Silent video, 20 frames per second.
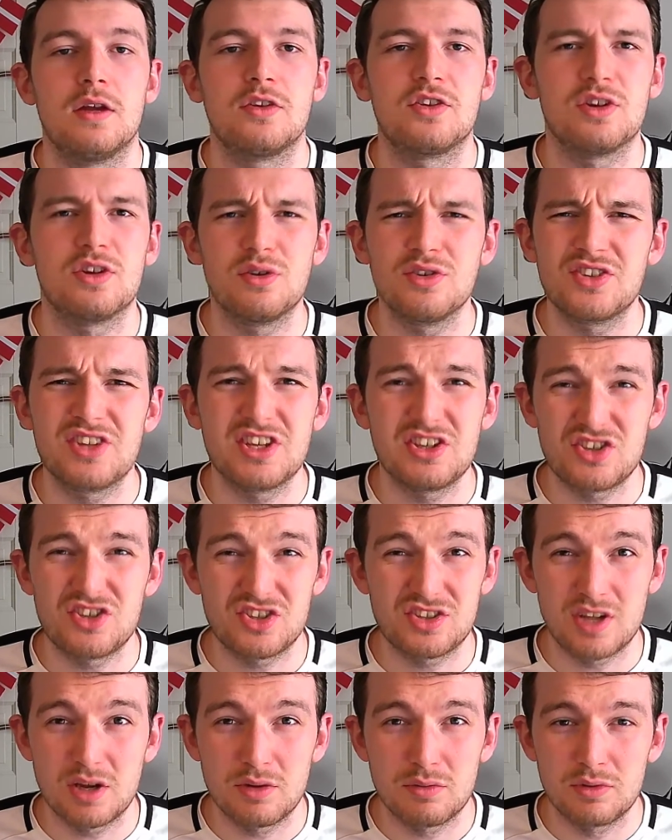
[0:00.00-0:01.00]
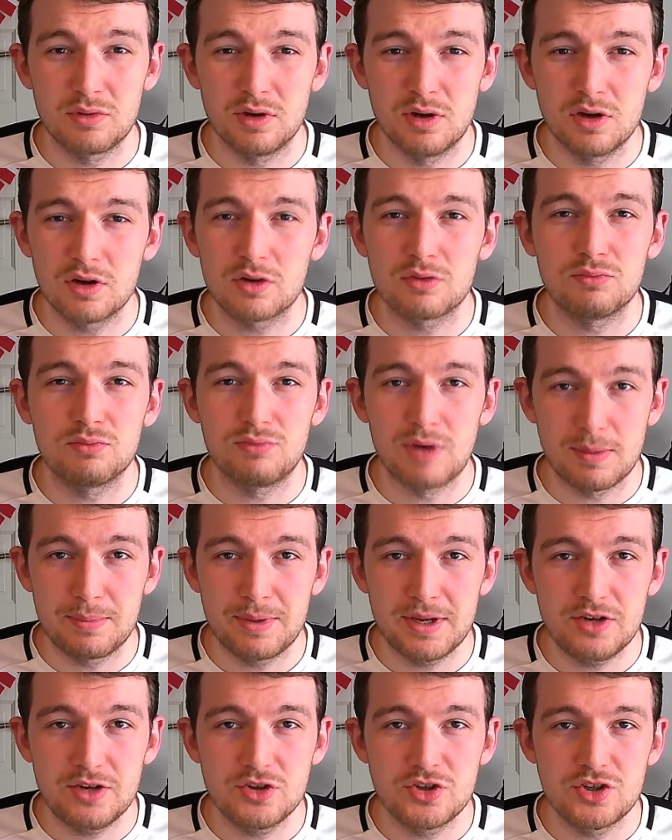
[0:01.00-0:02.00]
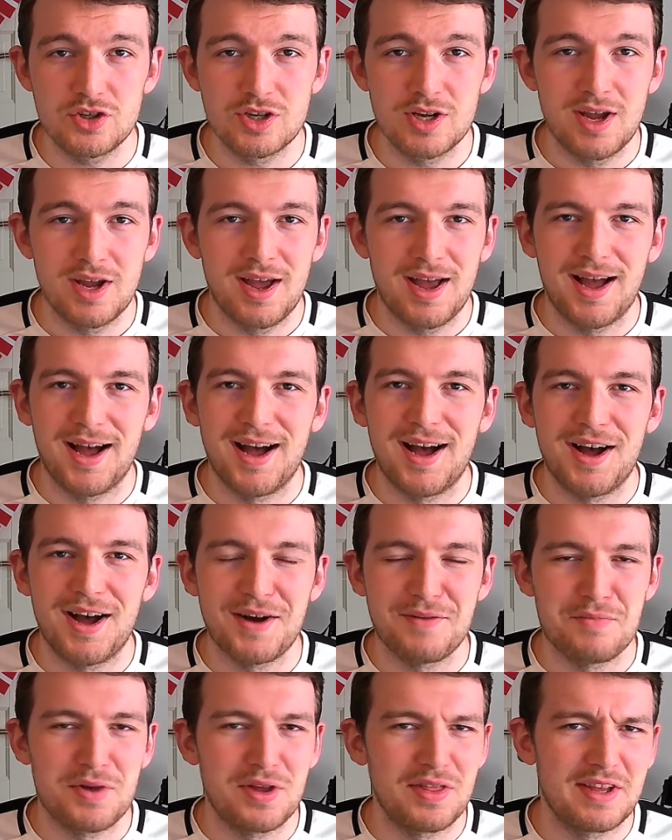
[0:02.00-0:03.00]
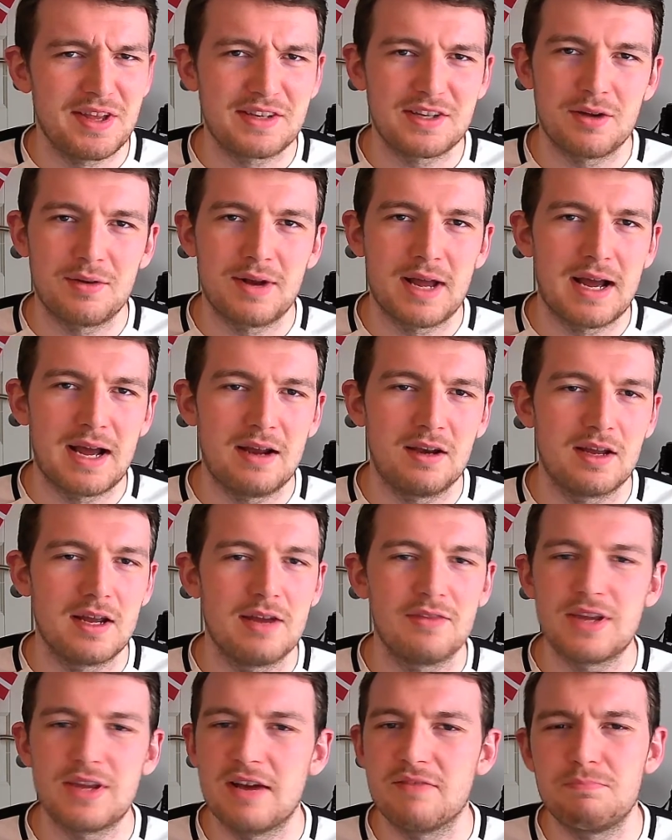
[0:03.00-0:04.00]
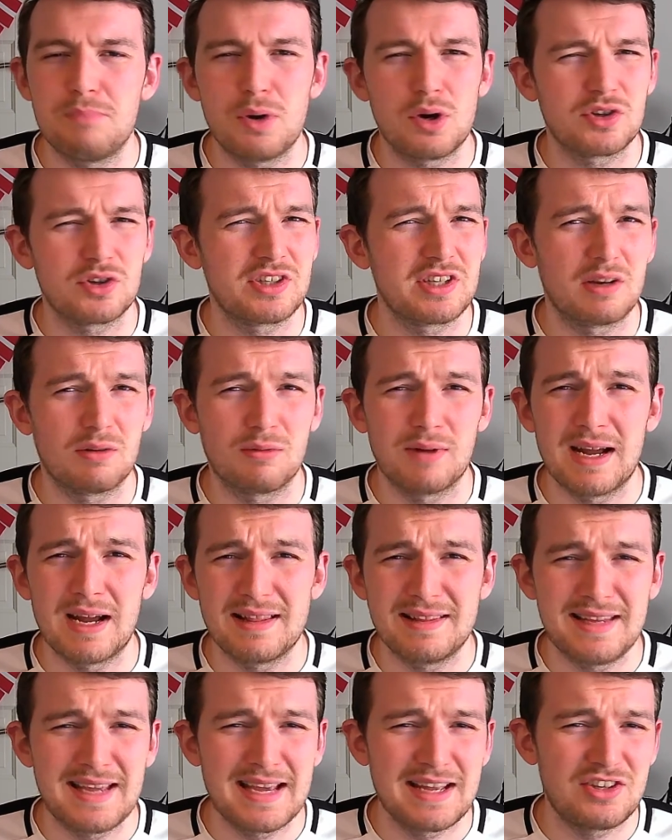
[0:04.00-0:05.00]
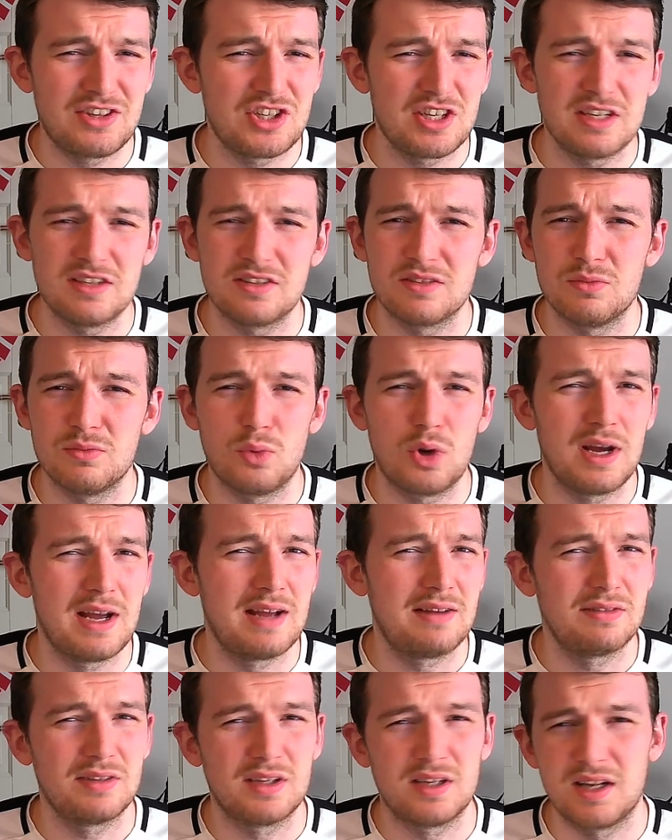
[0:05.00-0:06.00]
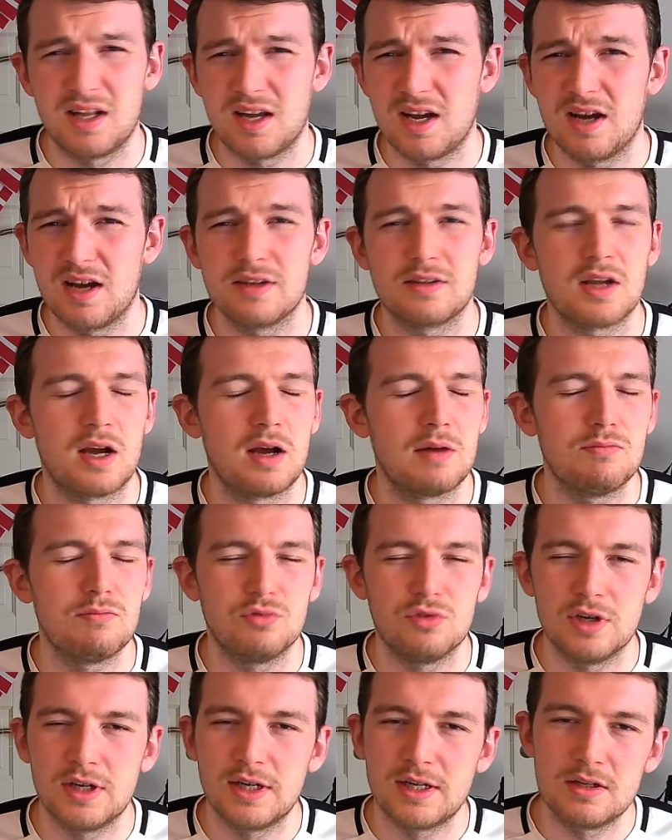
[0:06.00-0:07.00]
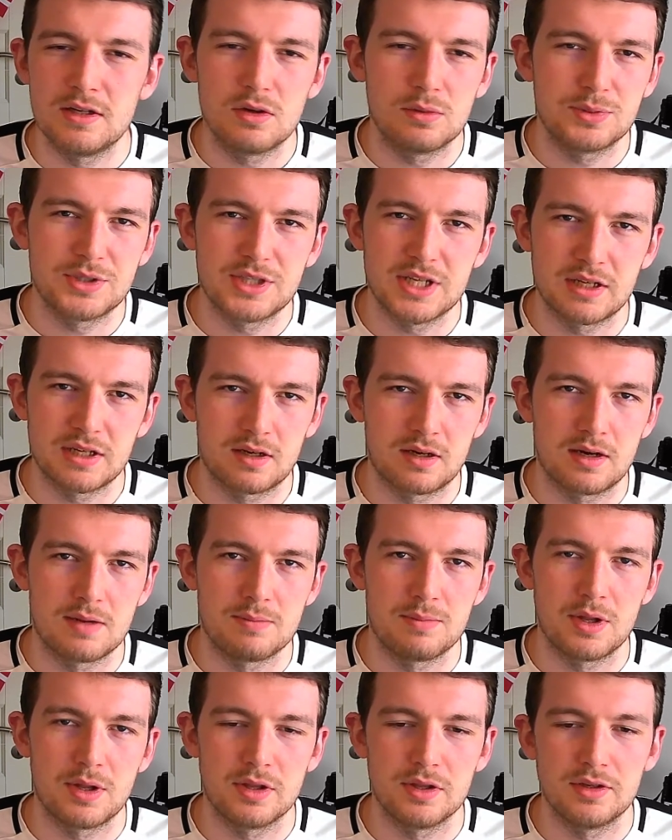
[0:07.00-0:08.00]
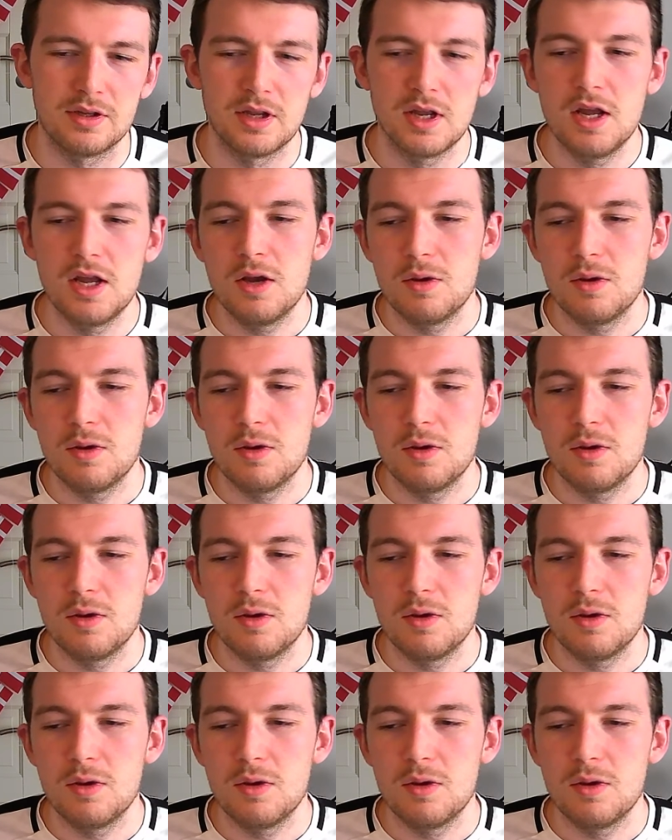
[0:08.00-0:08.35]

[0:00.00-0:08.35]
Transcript: so long as they just don't look rubbish, and they don't have, like, if they have boxing around the edges and whatever, like I'm really not particularly bothered.